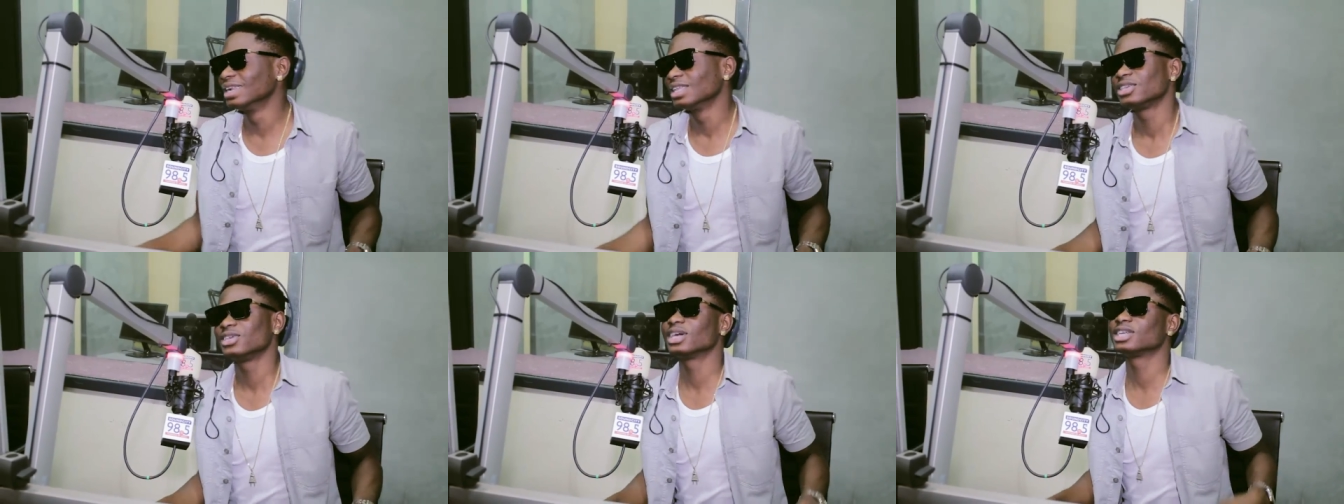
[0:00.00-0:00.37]

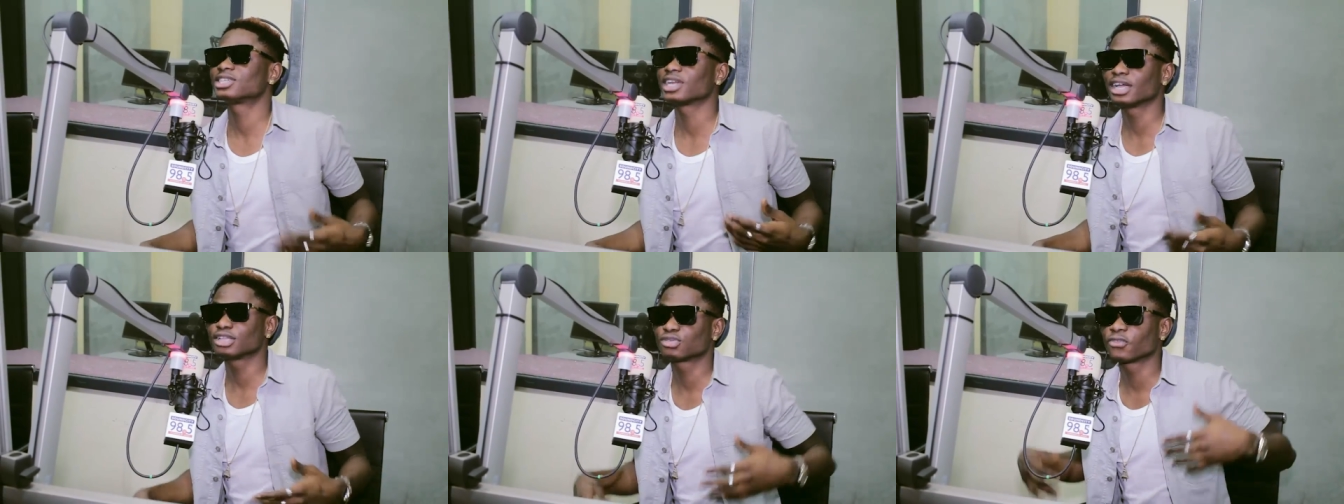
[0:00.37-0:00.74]
that I
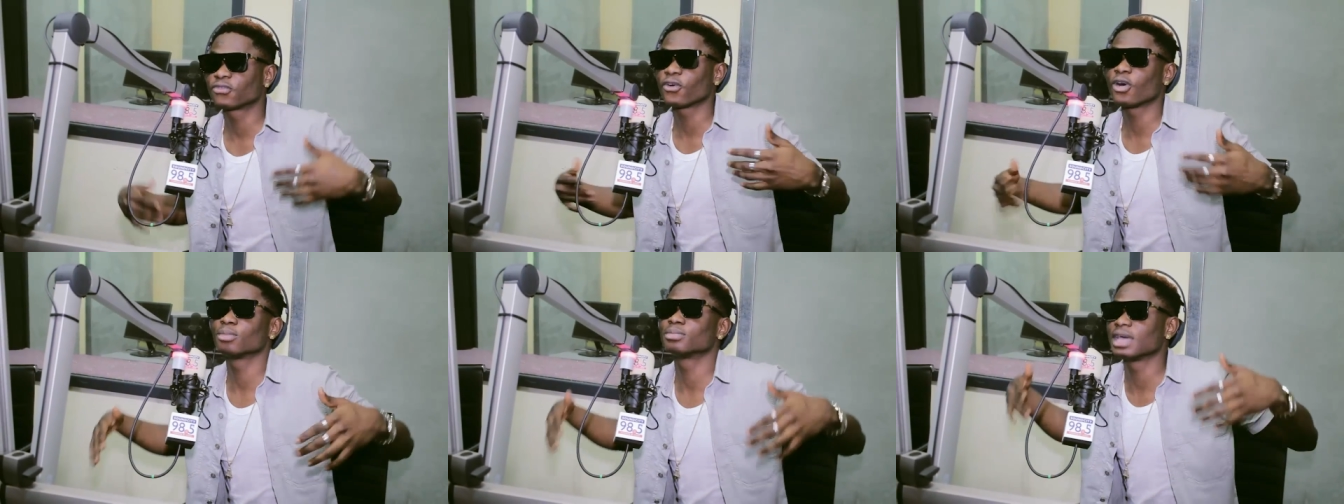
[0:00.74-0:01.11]
understand
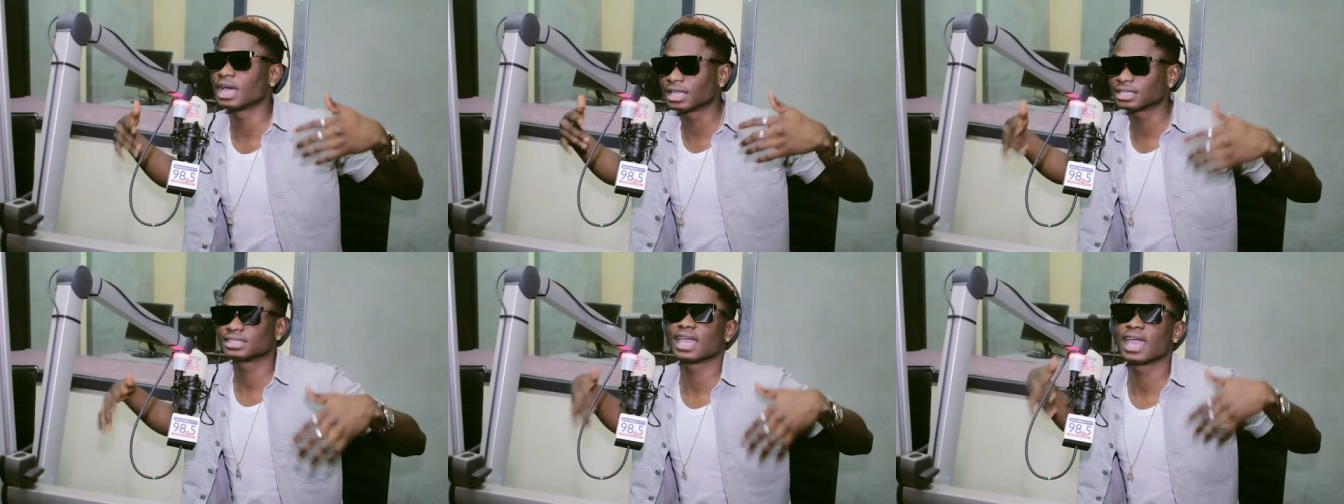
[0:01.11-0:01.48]
your
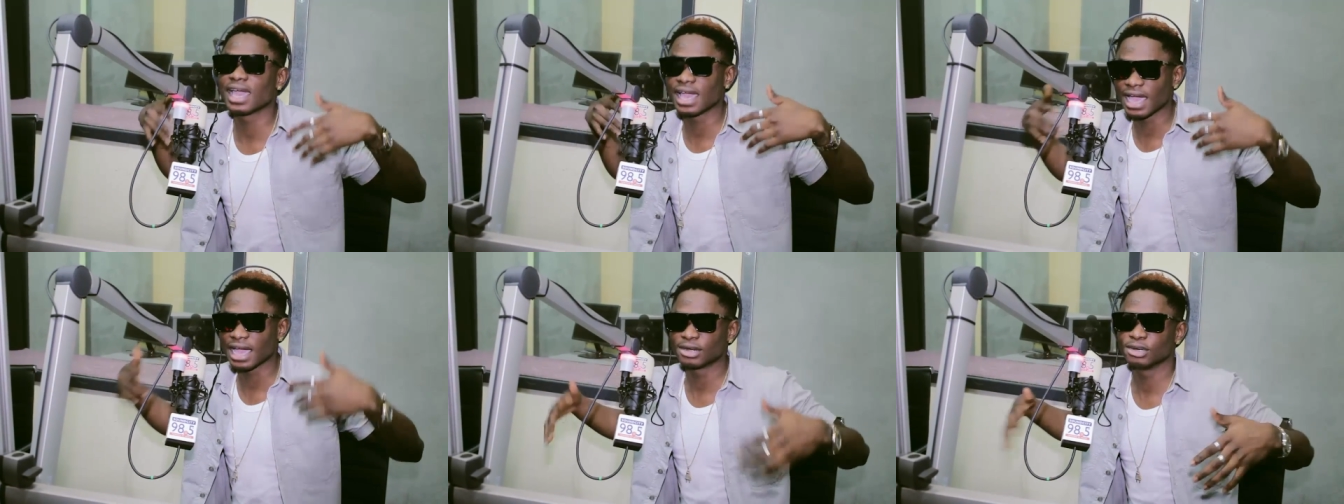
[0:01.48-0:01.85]
vibe.
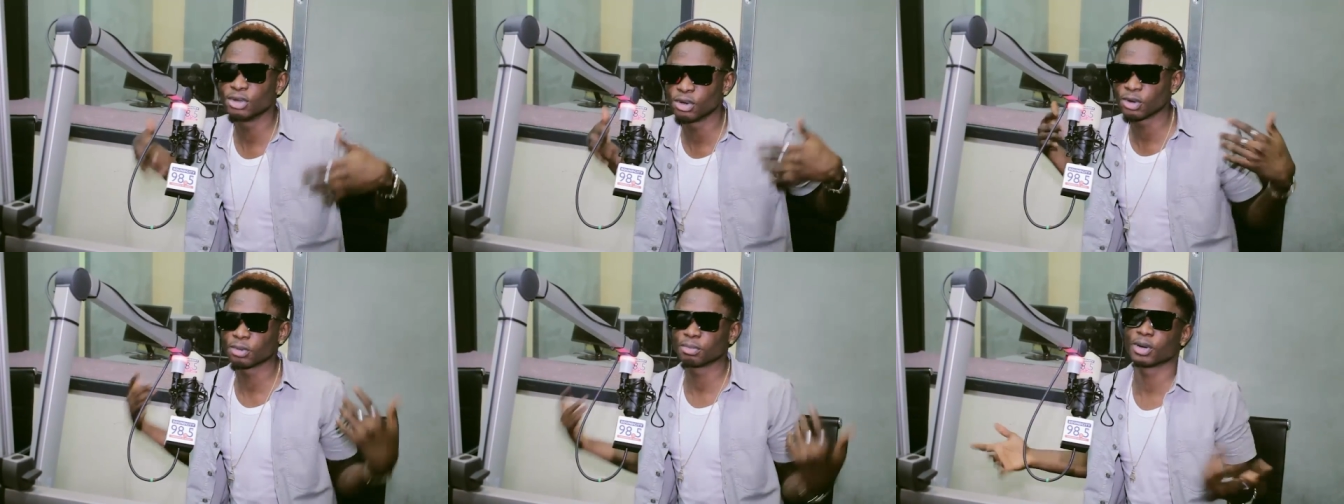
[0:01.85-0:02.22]
Yeah, I
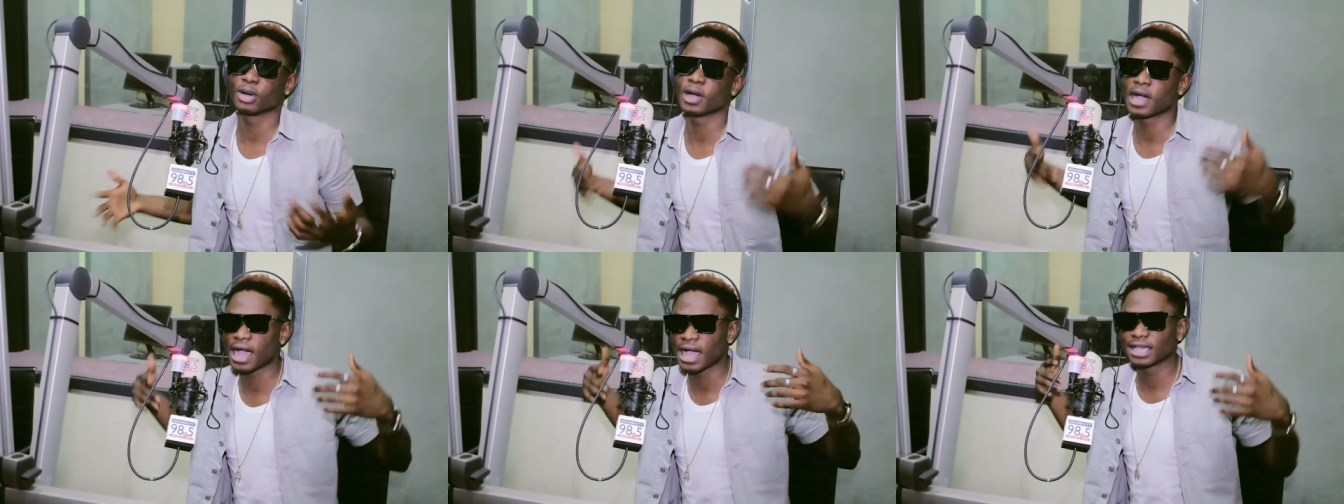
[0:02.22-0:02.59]
know,
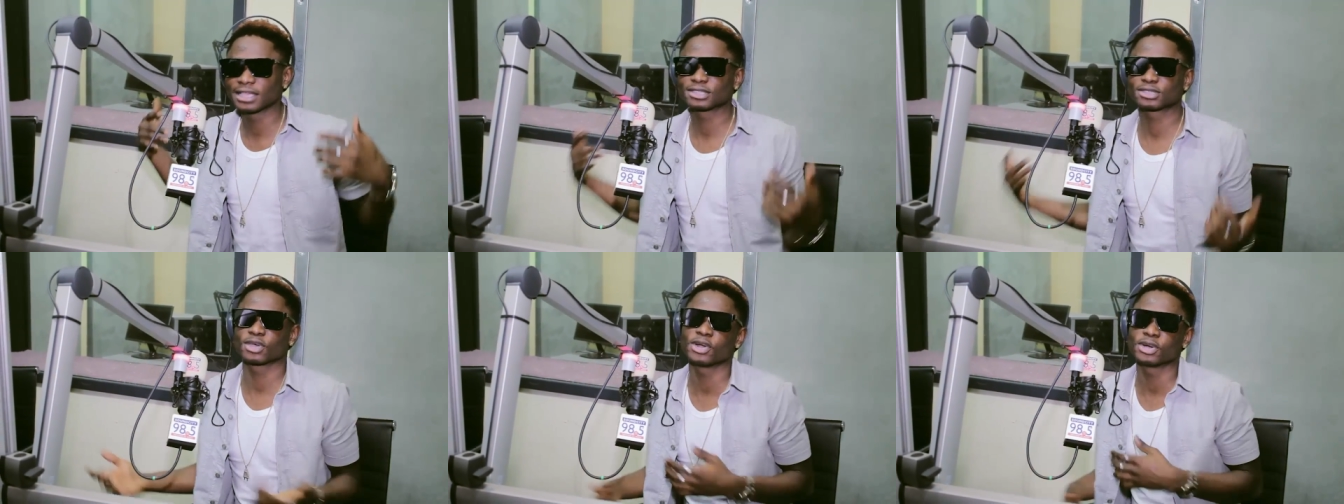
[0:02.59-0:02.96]

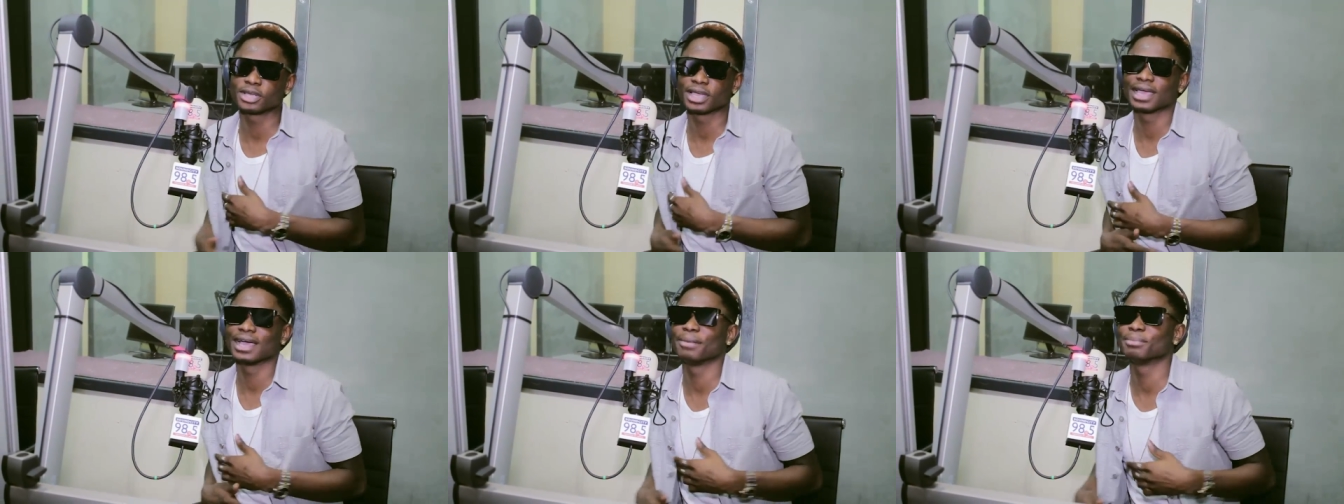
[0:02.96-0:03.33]
but
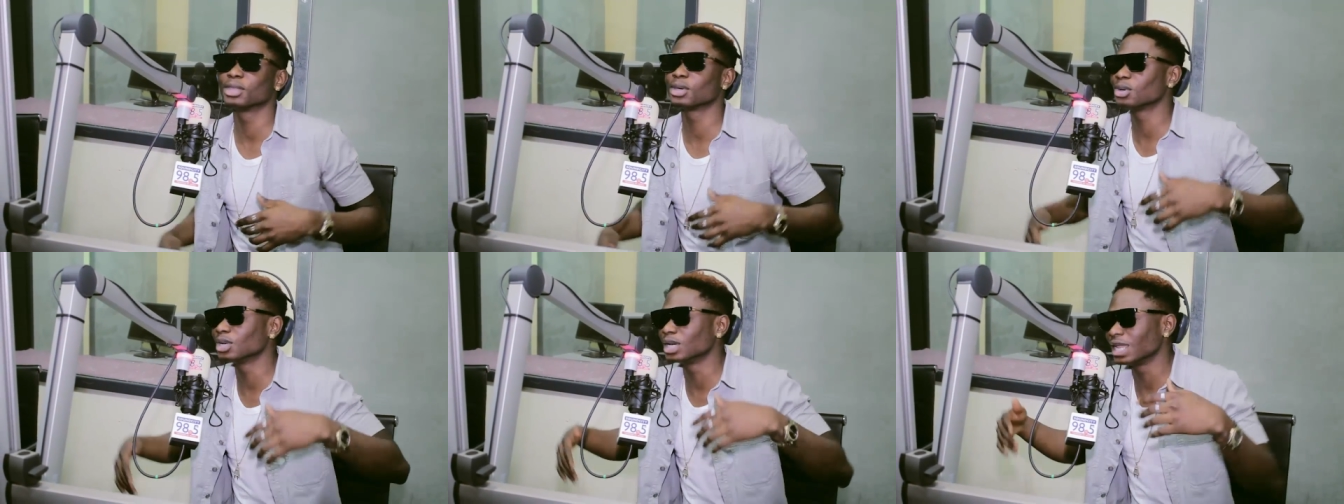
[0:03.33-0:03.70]
sorry, I'm
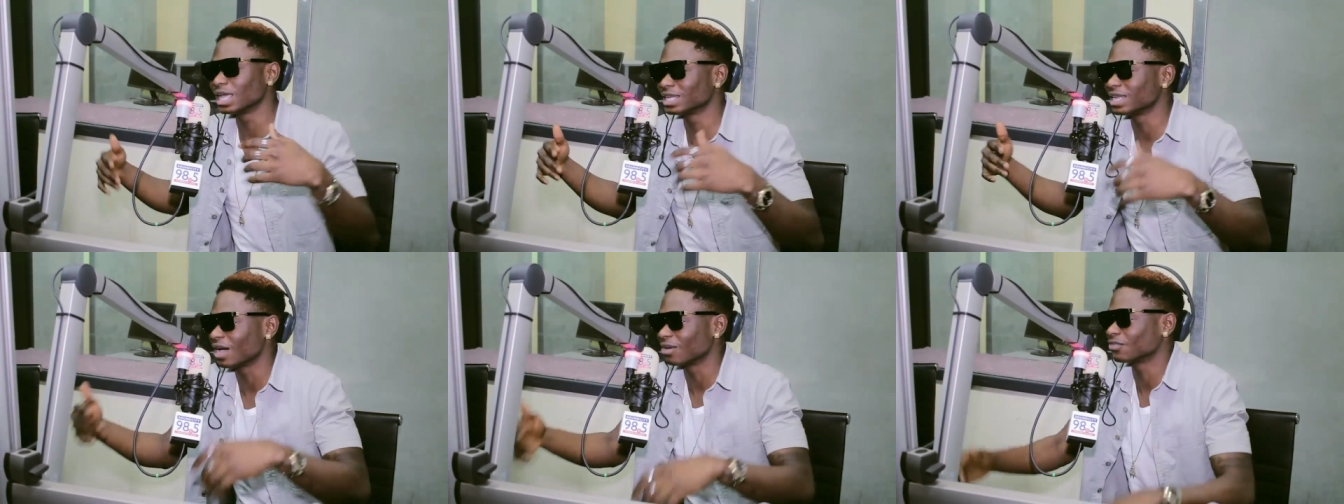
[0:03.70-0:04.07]
not gonna
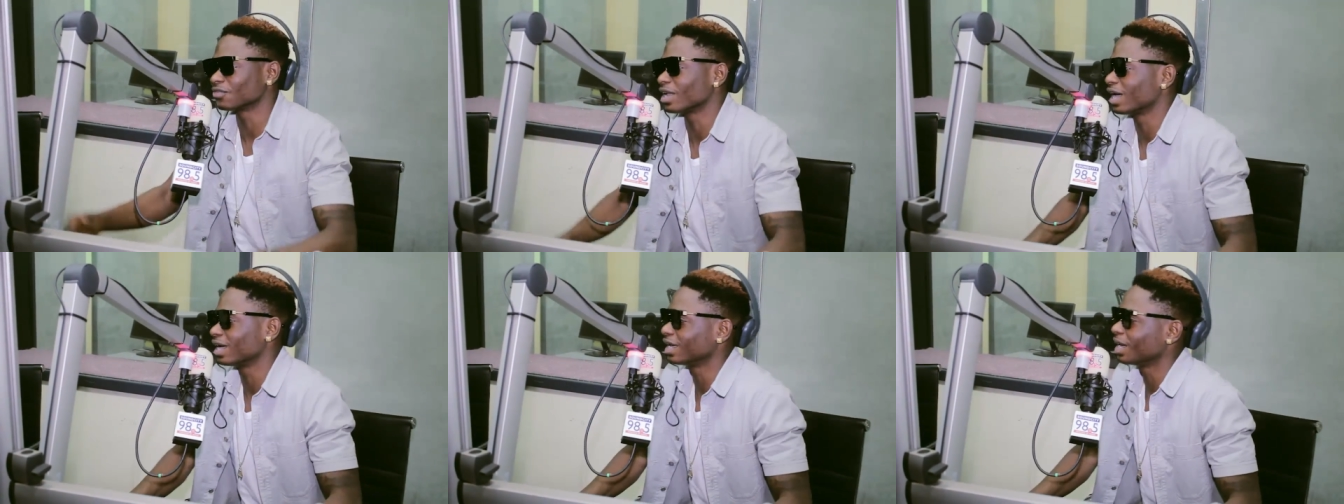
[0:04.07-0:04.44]
let that
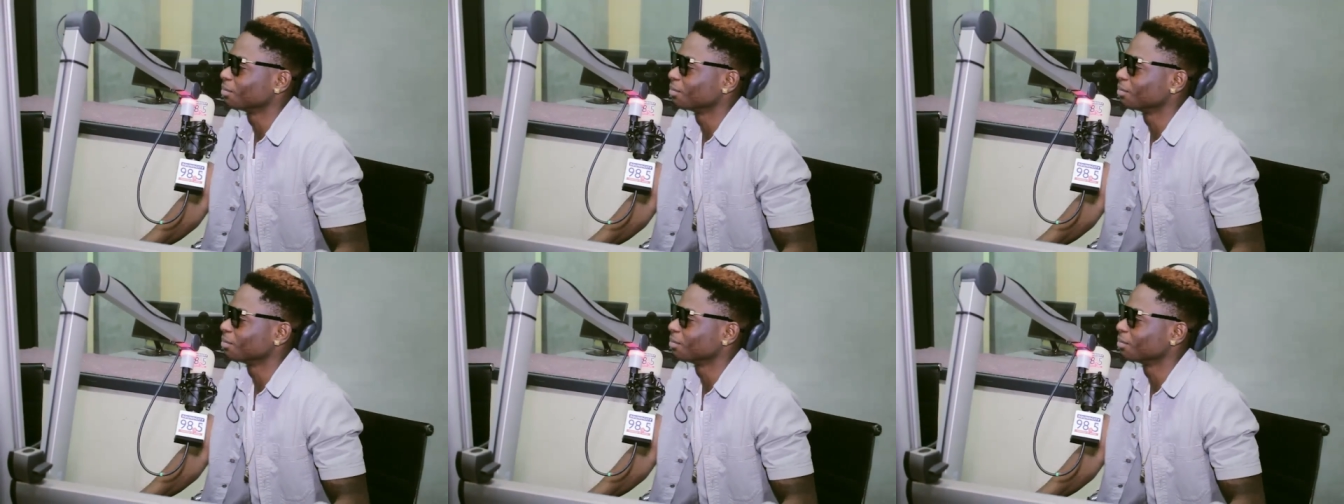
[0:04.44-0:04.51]
fly.